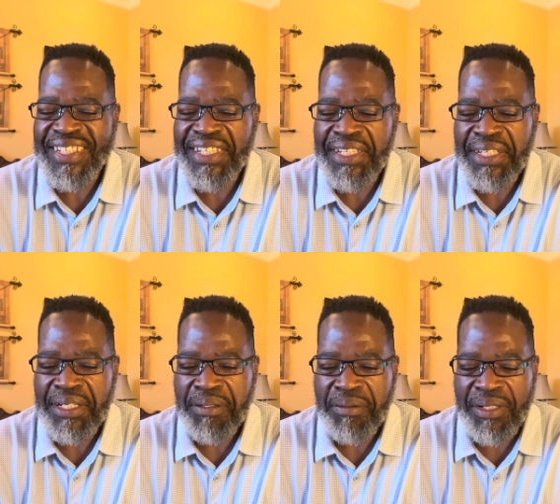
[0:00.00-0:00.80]

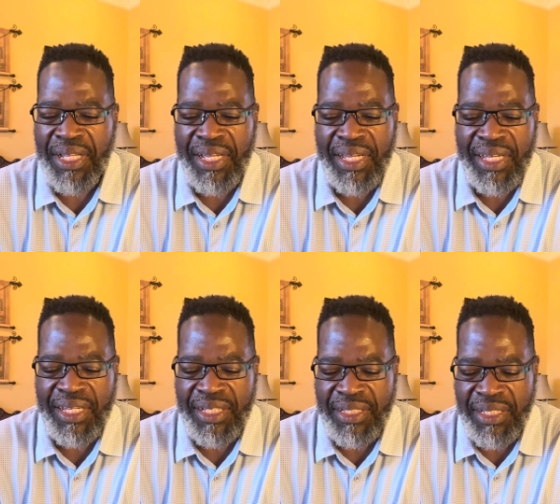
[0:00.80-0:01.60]
yeah. Well,
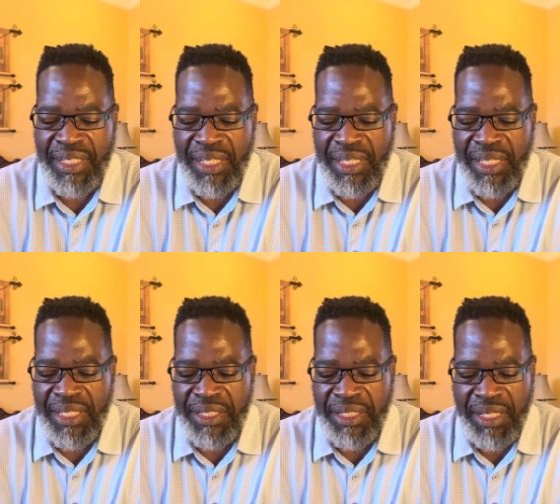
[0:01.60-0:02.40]
hey.
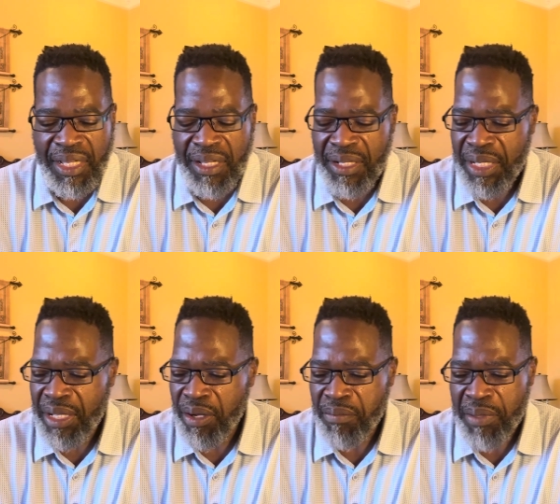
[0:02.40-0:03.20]
Yeah, hey,
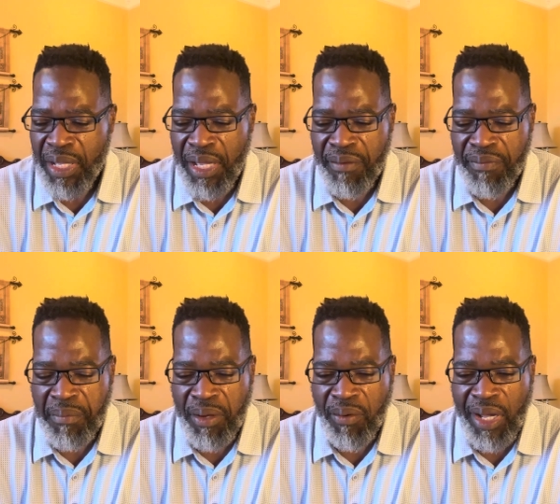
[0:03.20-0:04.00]
on behalf of
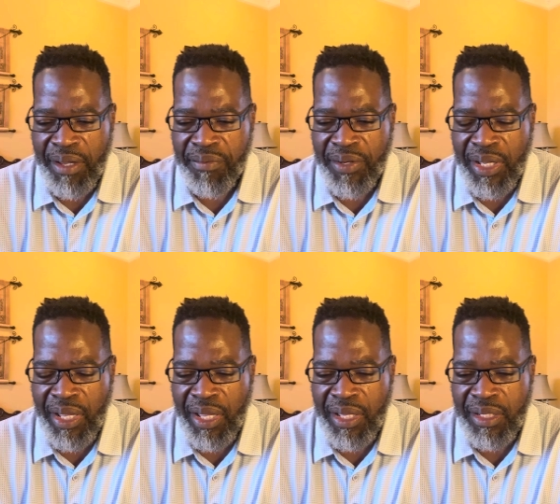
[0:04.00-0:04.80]
my wife and
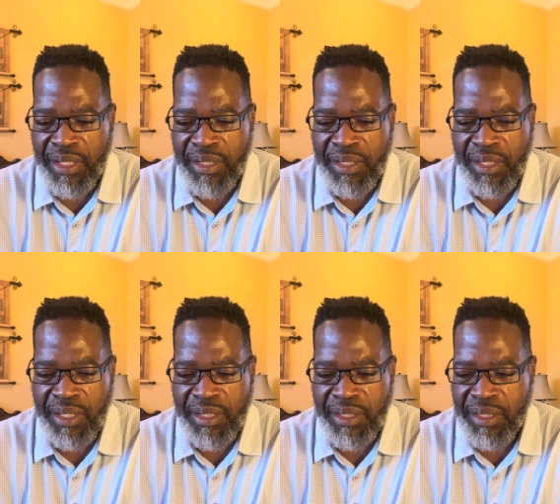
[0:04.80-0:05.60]
I and
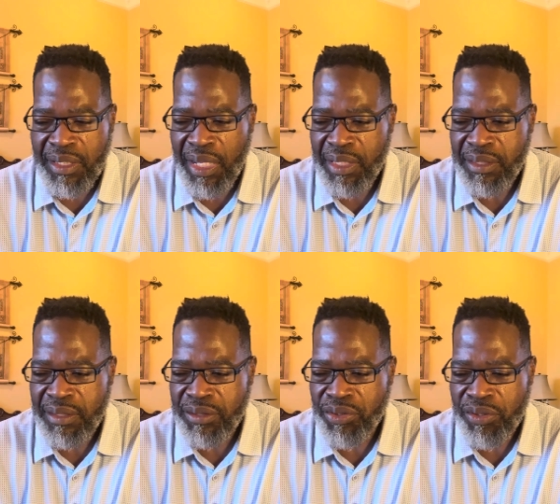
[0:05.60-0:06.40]
uh, the yeah. Connected
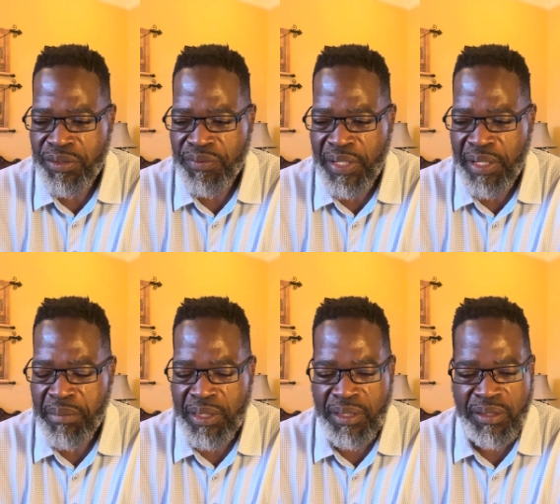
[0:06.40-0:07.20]
Church
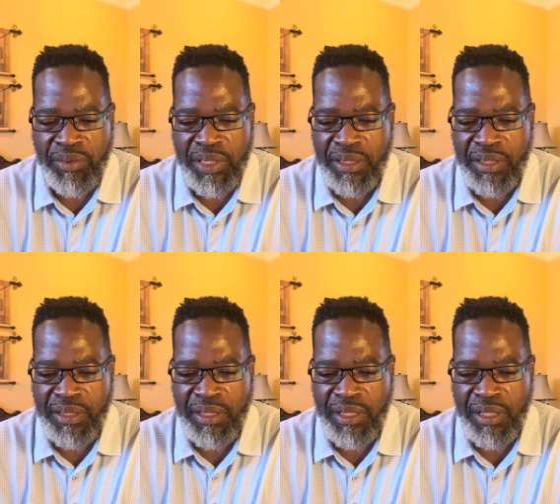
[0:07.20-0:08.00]
family, we
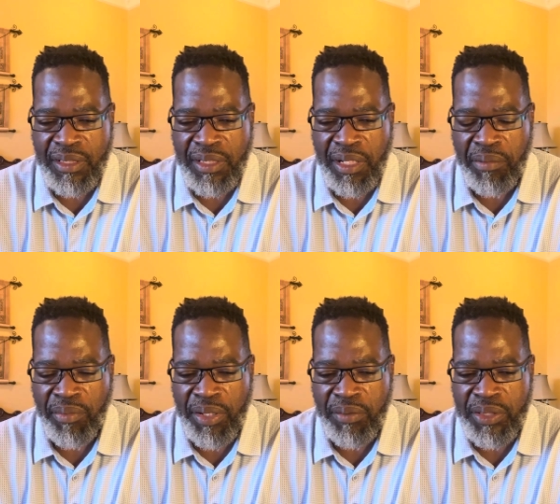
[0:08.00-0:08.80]
just uh,
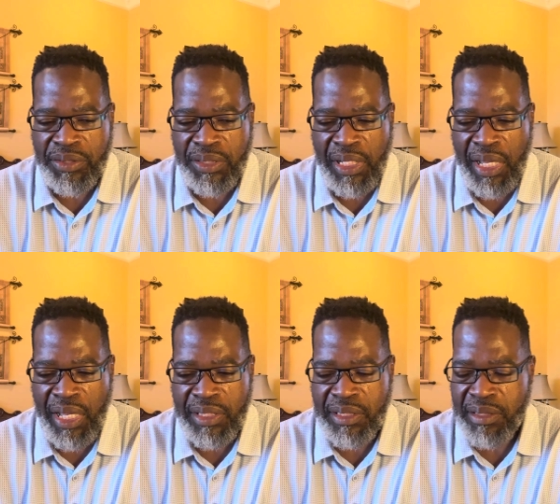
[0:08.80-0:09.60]
celebrate with you
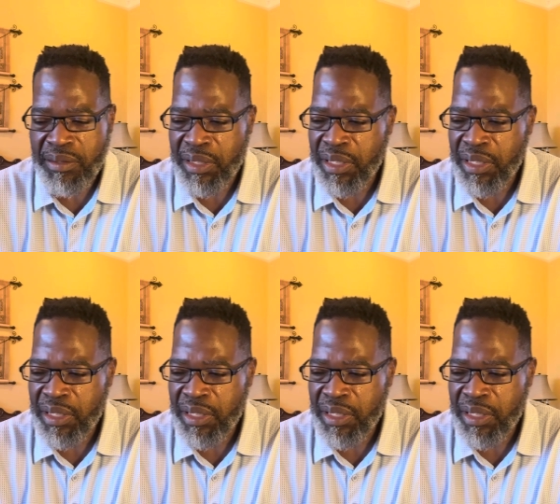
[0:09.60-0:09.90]
guys and